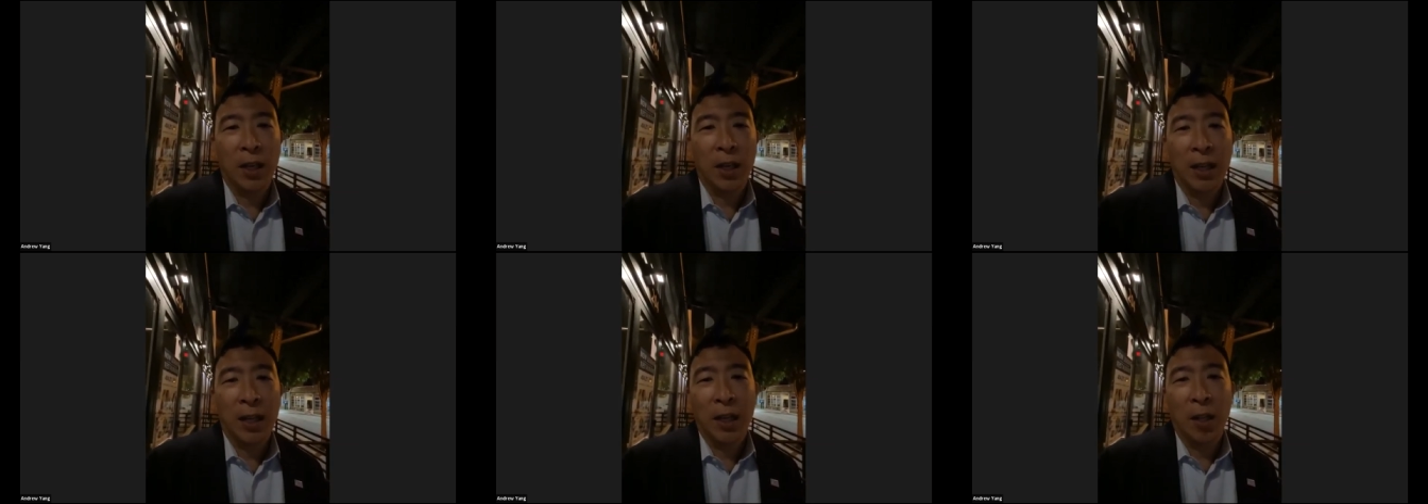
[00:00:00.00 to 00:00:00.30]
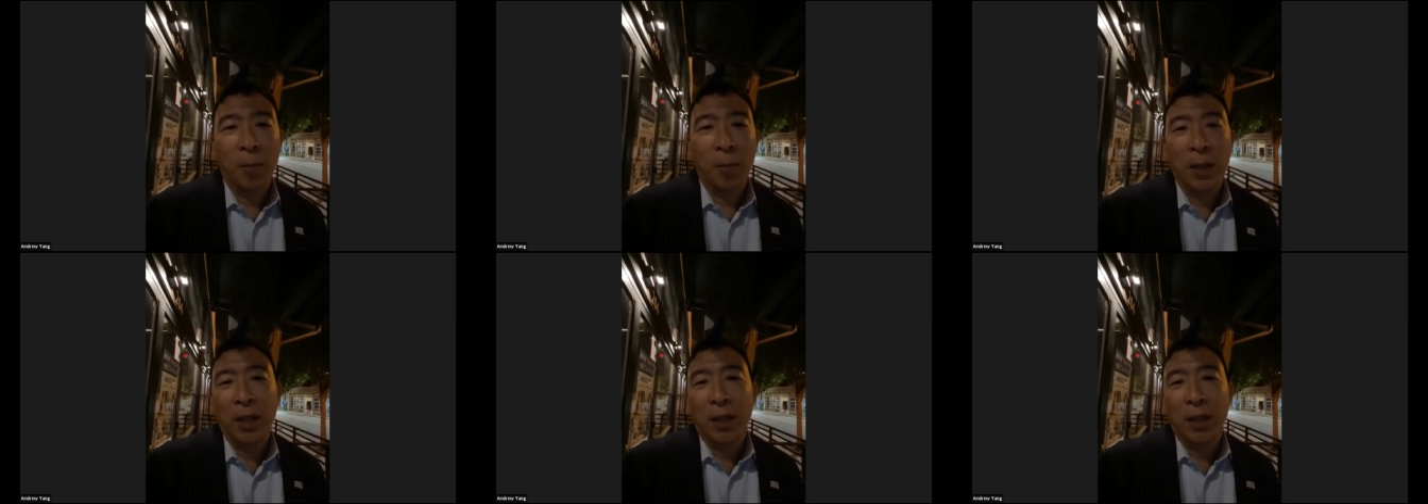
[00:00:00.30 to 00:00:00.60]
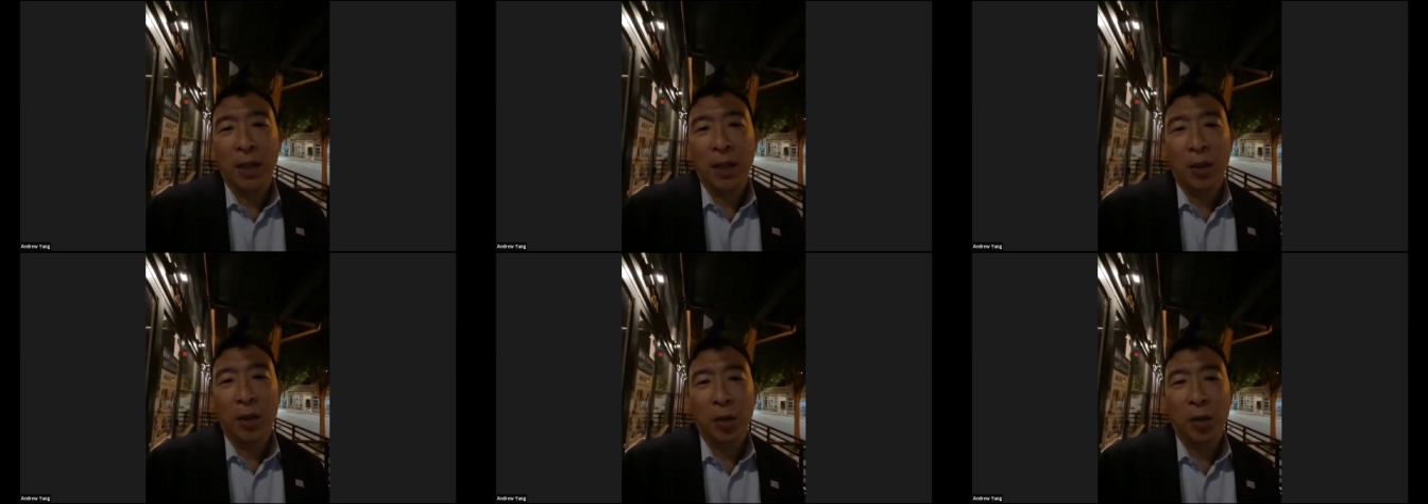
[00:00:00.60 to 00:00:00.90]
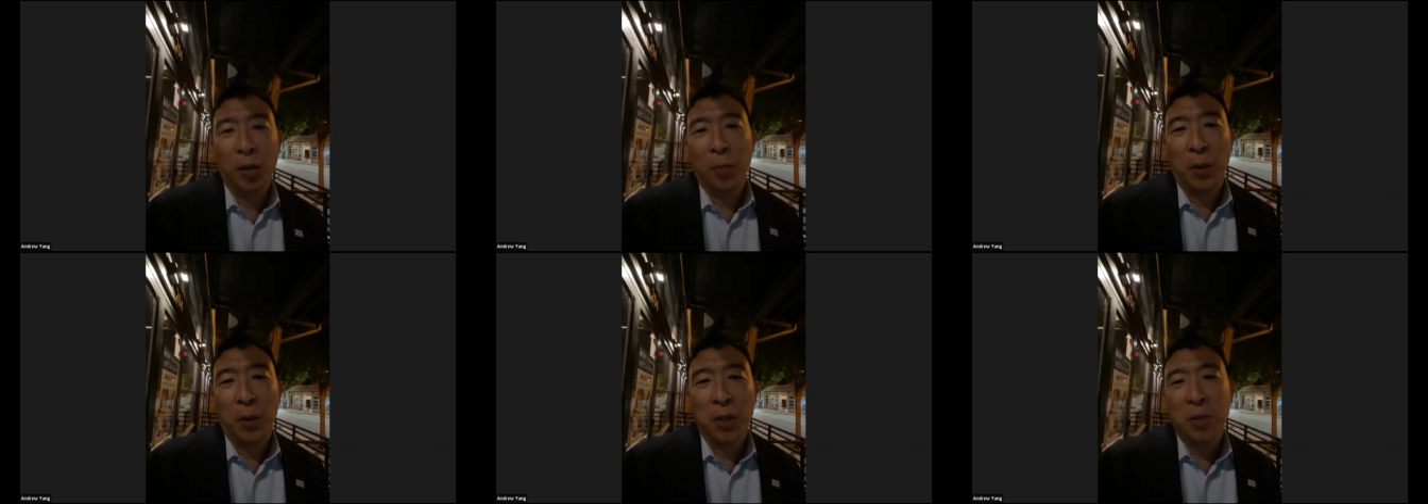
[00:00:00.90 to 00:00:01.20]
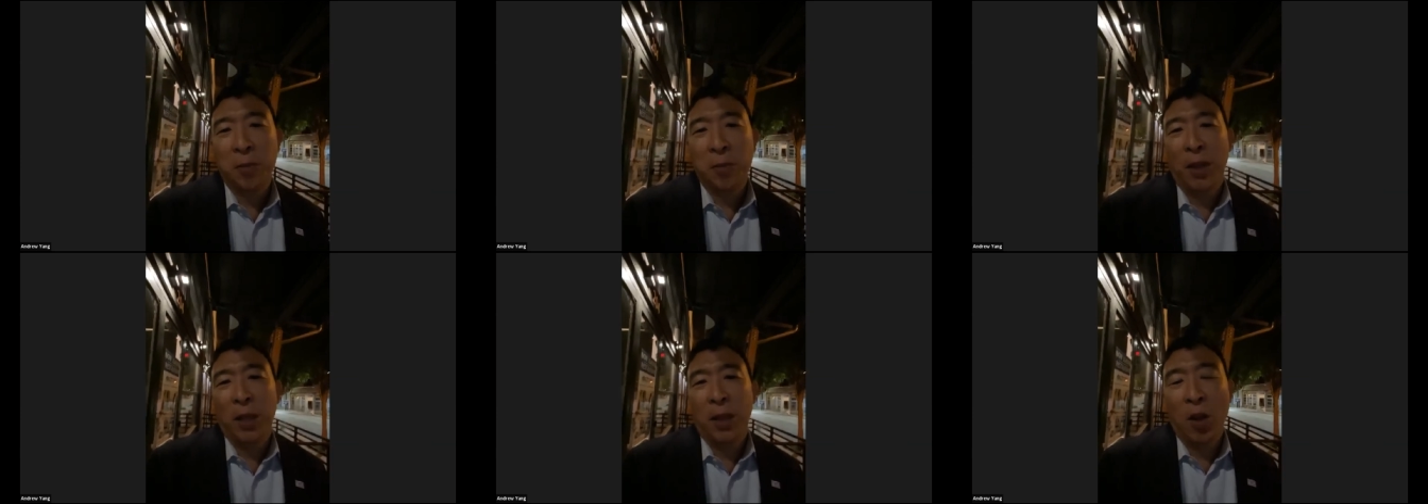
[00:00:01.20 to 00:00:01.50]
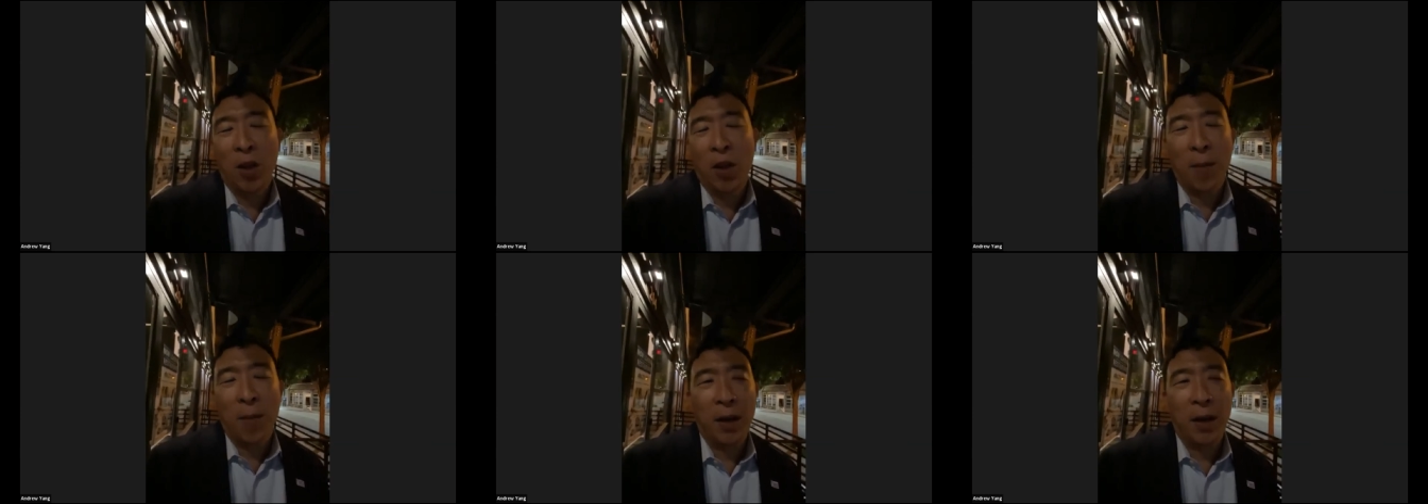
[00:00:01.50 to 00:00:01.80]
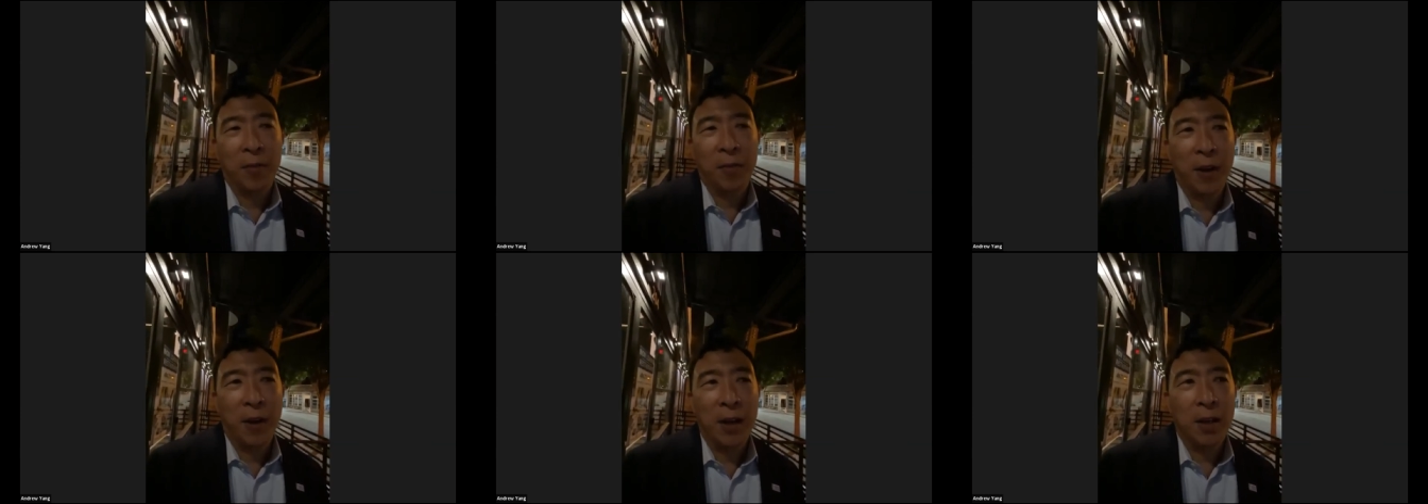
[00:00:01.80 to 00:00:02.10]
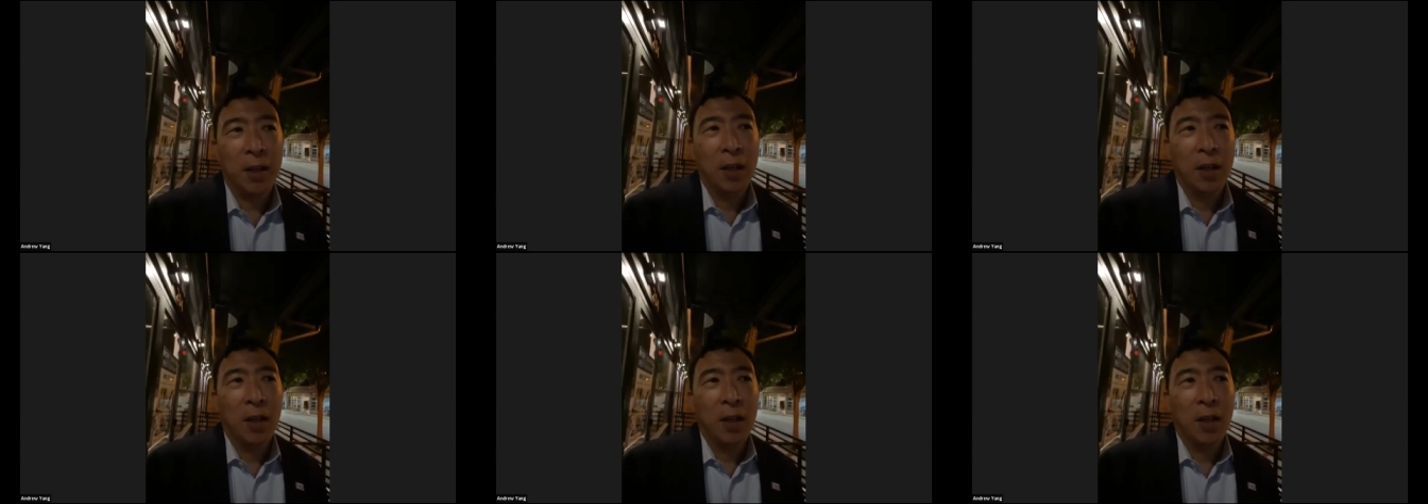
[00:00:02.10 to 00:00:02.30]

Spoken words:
then they'll meet the third person, like, oh, I made a friend.